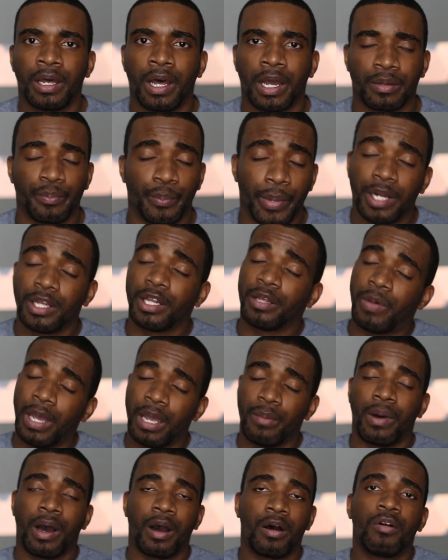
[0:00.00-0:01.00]
I can barely
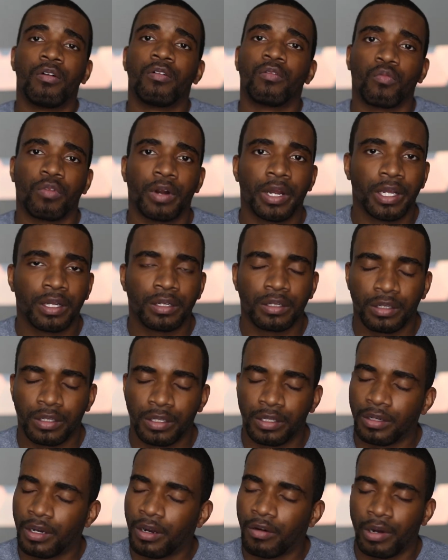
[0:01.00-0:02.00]
pay my own rent.
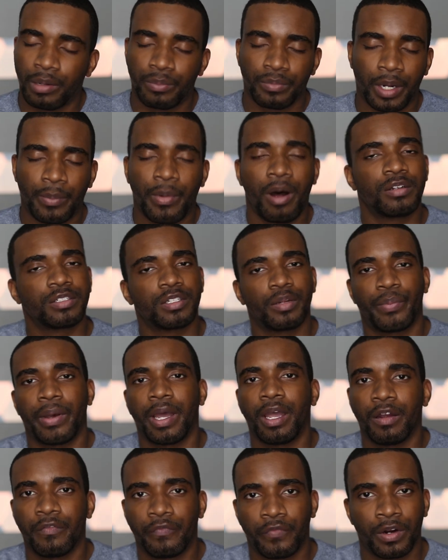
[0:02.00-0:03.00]
You know, I'm, I'm also
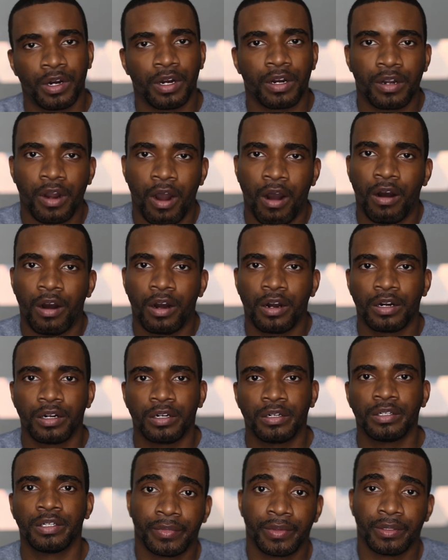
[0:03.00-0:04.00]
paying for her
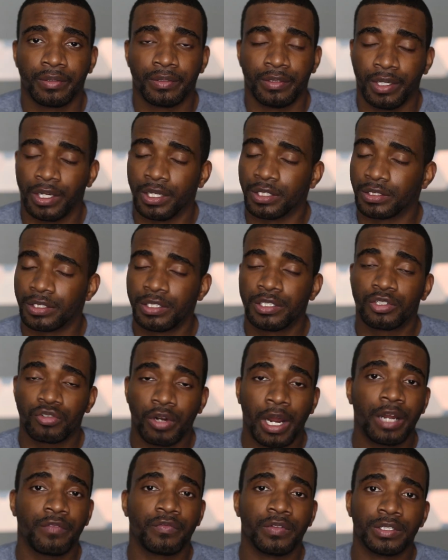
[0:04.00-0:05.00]
car. Yeah, she's
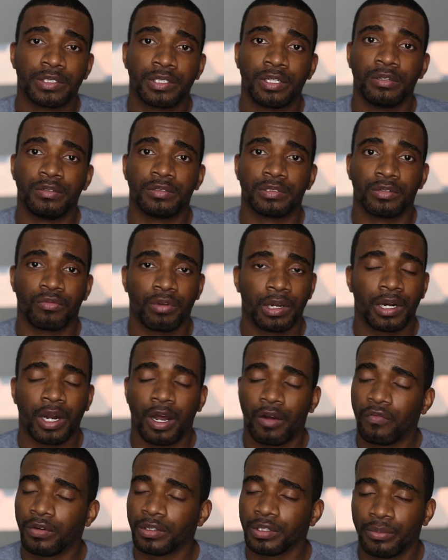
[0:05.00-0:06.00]
trifling too. She ran
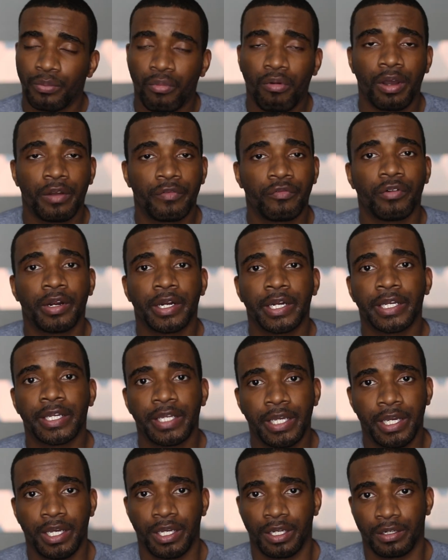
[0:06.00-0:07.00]
off with her boyfriend
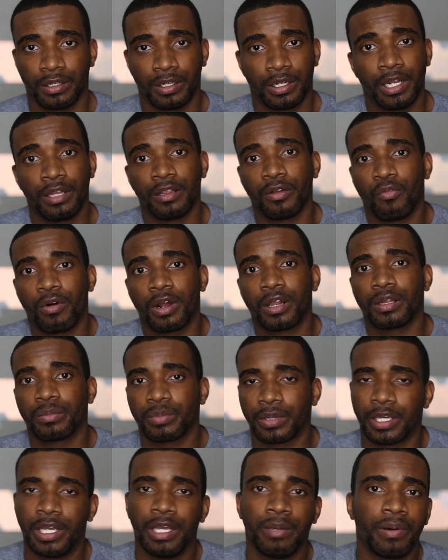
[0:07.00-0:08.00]
again, and neither one of
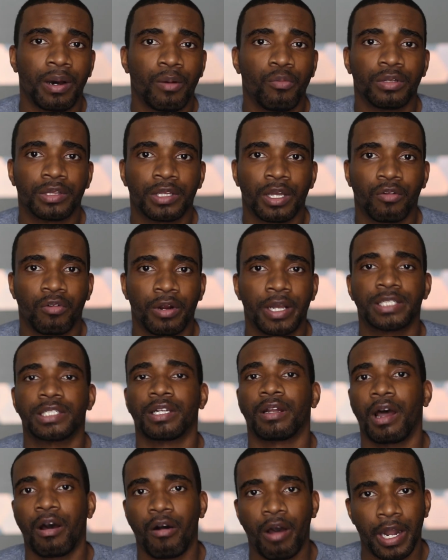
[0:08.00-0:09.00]
them can keep up with their rent,
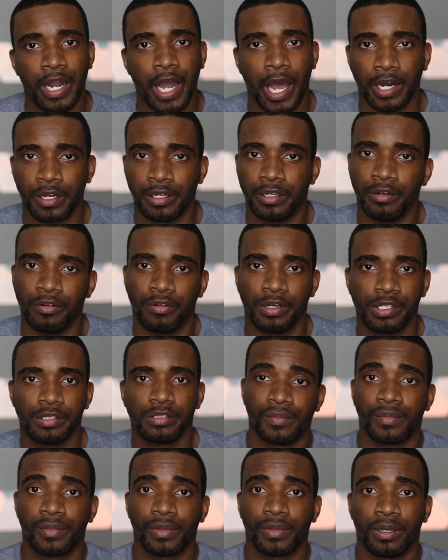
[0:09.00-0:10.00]
so now I gotta do it.
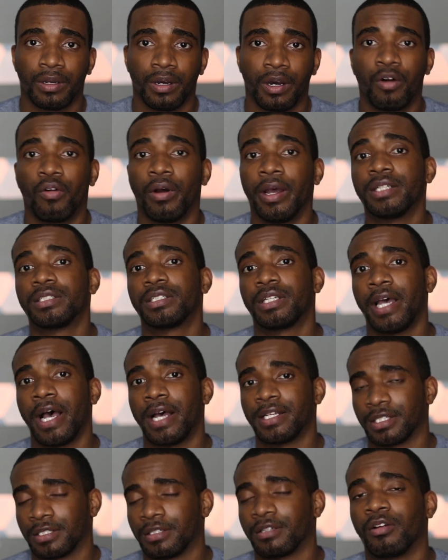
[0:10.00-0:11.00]
Oh, and she
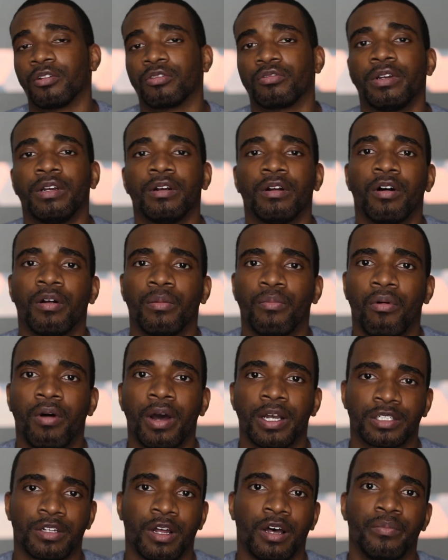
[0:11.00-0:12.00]
has this little three year old
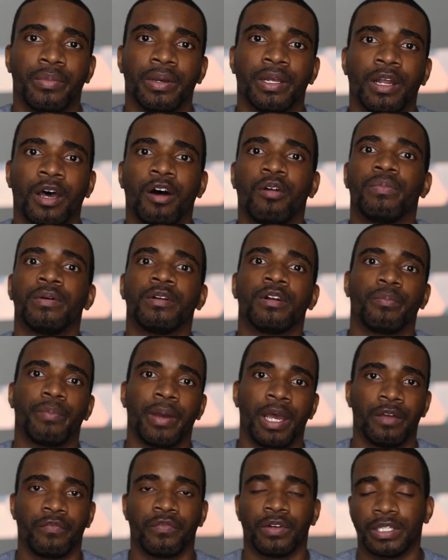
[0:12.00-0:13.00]
boy, so I've been helping her
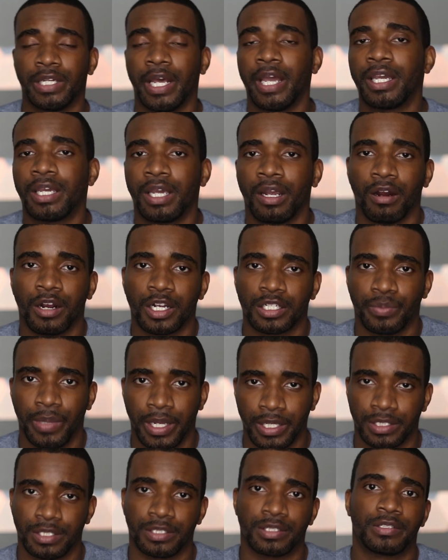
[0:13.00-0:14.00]
pay for daycare
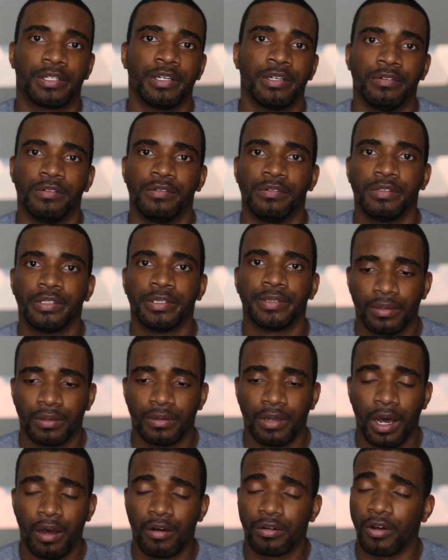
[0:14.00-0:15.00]
expenses too.
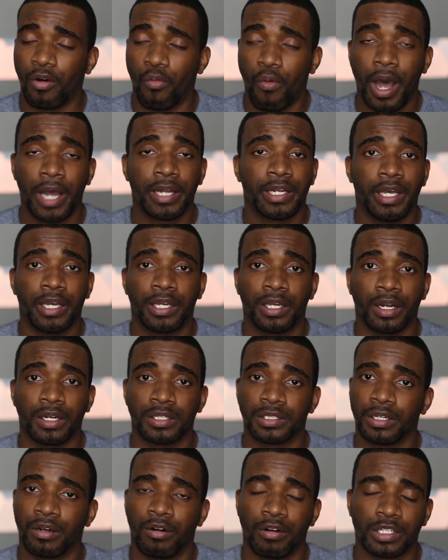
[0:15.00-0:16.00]
I don't know why daycare
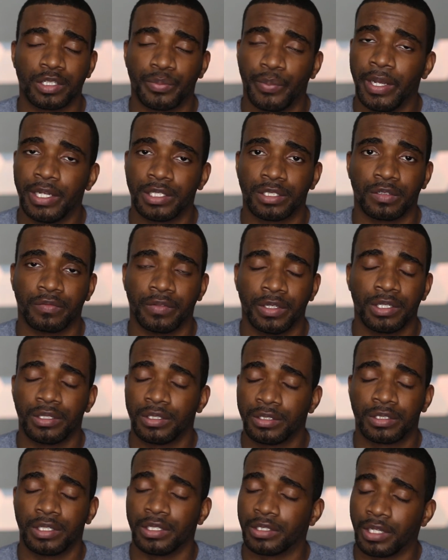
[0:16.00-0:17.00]
is so expensive,
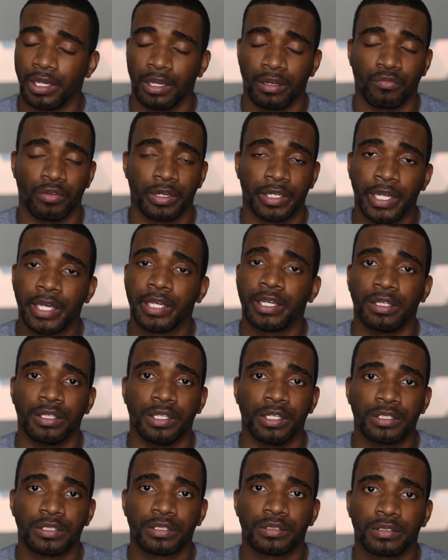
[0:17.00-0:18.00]
it's just getting
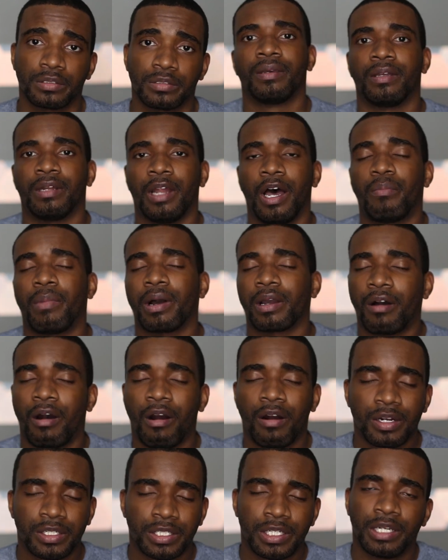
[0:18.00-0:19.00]
ridiculous. Now my
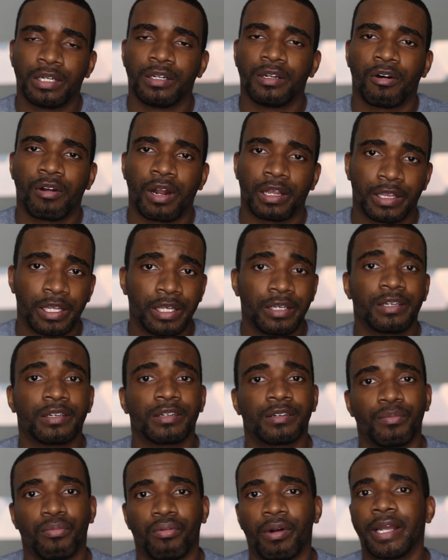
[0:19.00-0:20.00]
car is getting old, I think
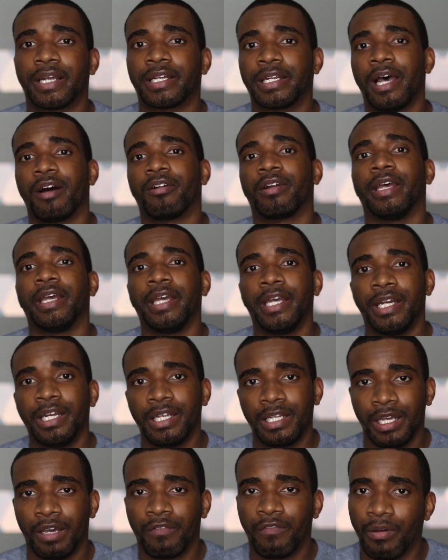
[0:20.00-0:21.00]
it could break down at
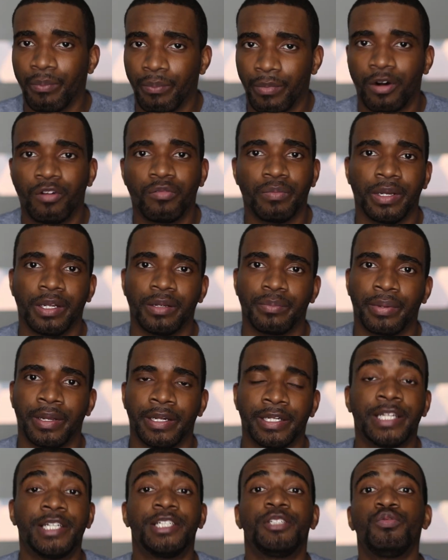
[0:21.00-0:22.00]
any given moment.
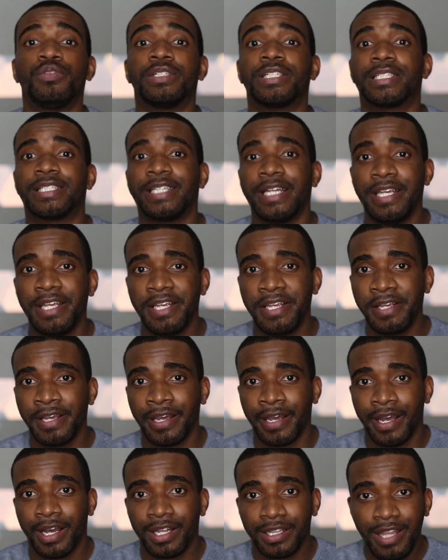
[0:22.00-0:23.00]
But did you see
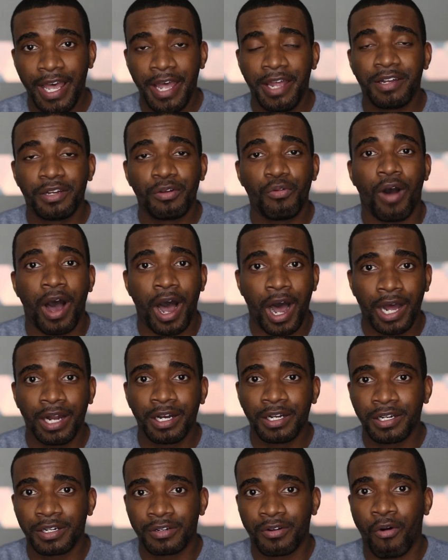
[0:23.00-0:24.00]
that new
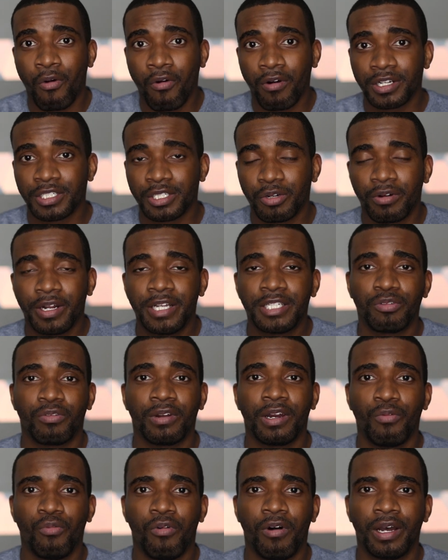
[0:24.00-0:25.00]
Honda Accord
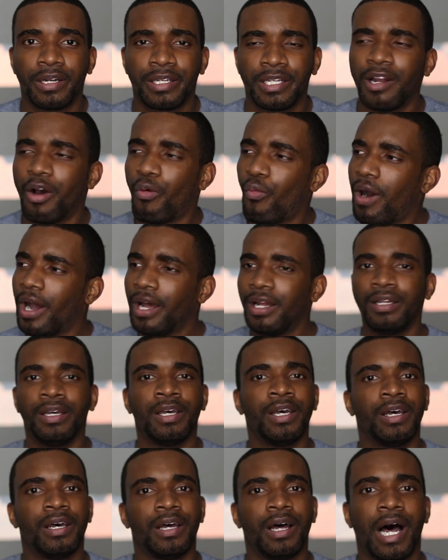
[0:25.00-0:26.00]
2021? You know what?
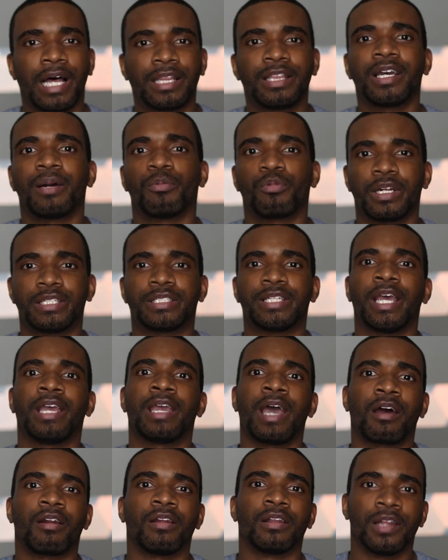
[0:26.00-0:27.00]
I think I'm gonna
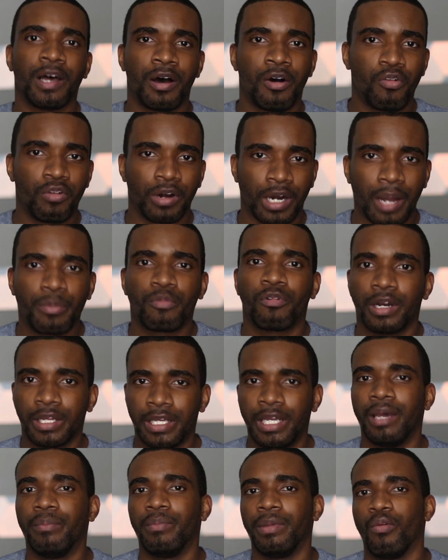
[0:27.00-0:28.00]
take out a loan I'm gonna
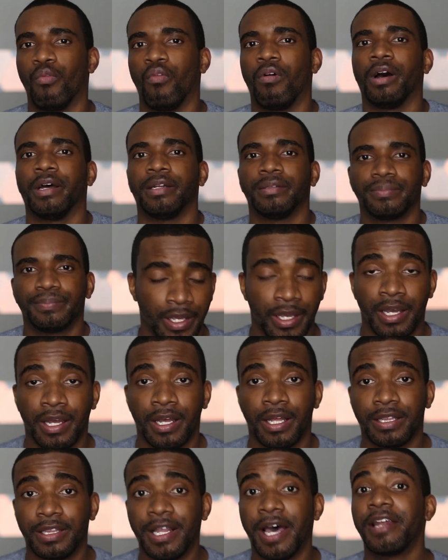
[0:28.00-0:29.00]
get me one.
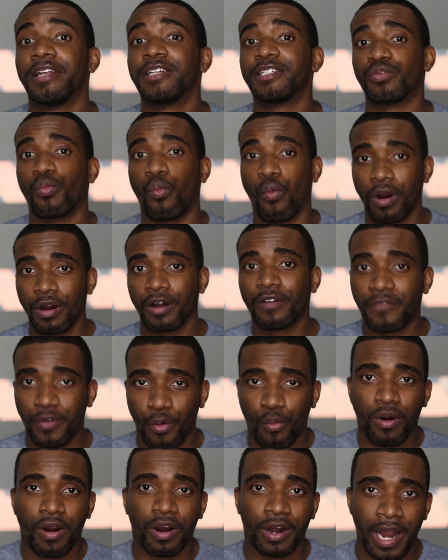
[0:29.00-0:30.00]
That is word for
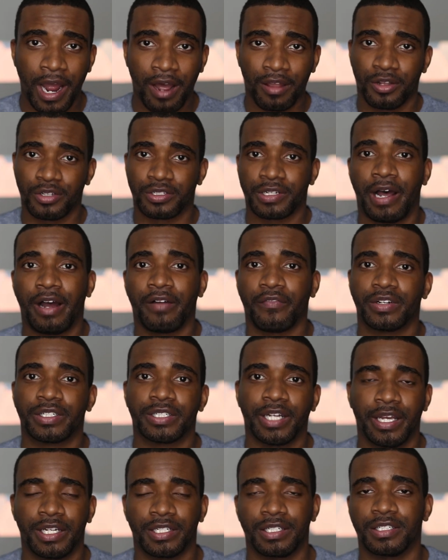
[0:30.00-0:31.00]
word how those
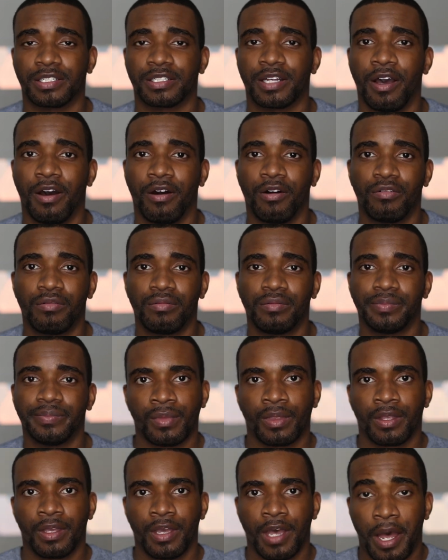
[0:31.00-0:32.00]
conversations go.
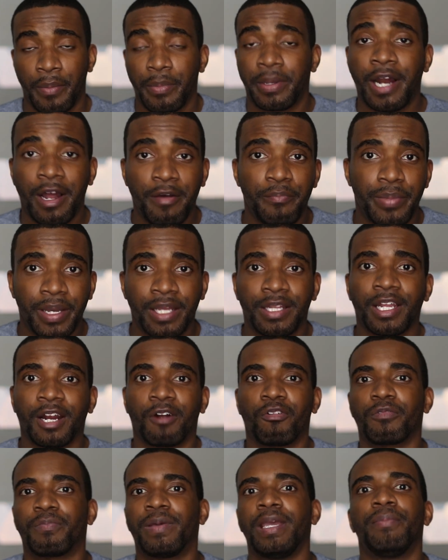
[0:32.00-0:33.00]
I mean, I've been
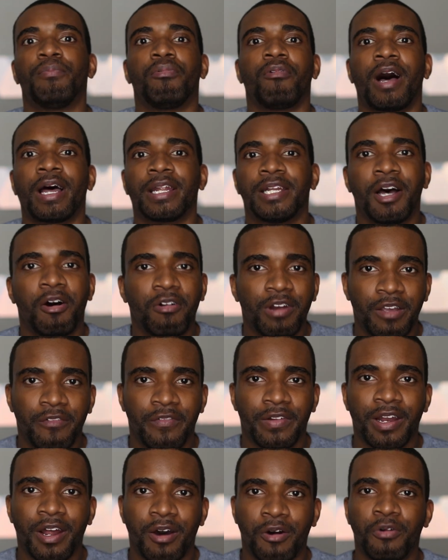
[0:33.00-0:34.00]
there with people I don't
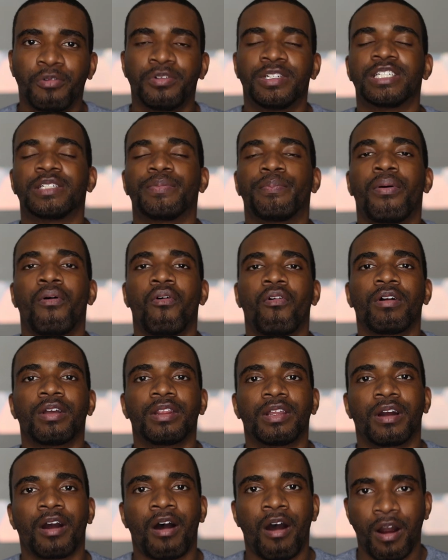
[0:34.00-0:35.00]
even know who just pour
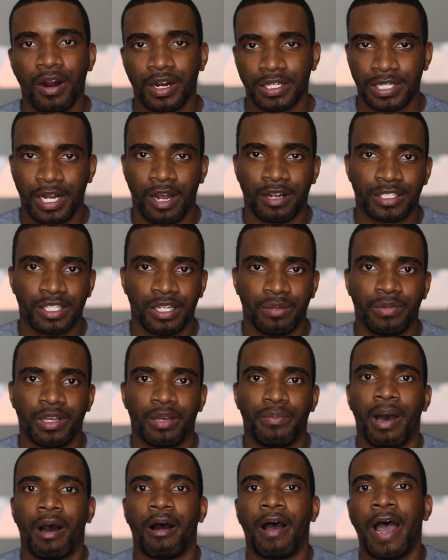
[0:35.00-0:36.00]
their hearts out to me
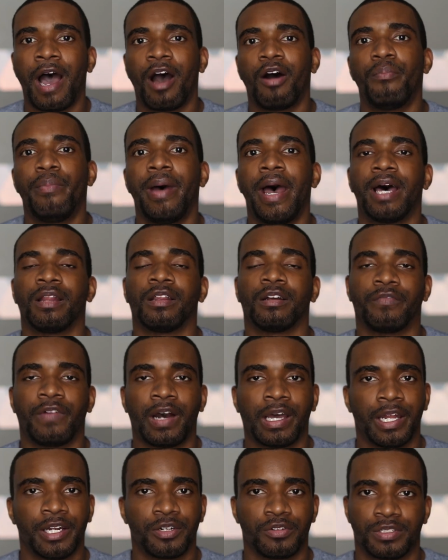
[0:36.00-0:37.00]
about how bad their
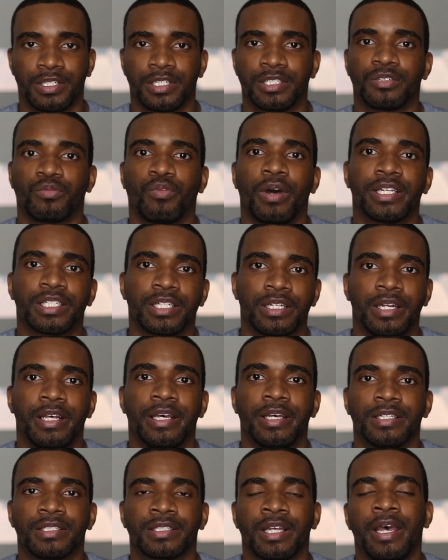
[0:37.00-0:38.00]
financial situation
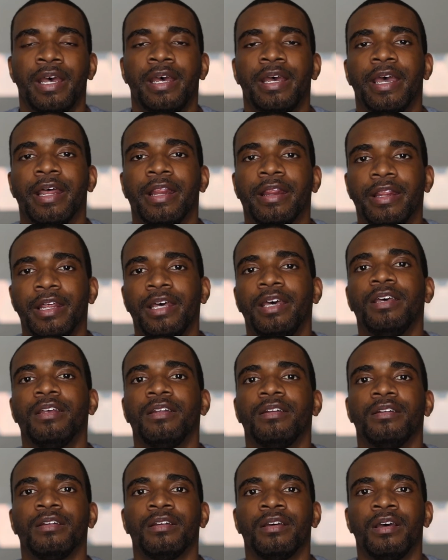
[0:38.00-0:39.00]
is. And
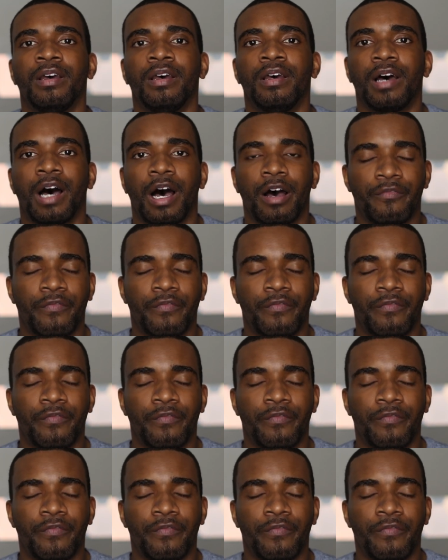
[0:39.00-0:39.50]
then I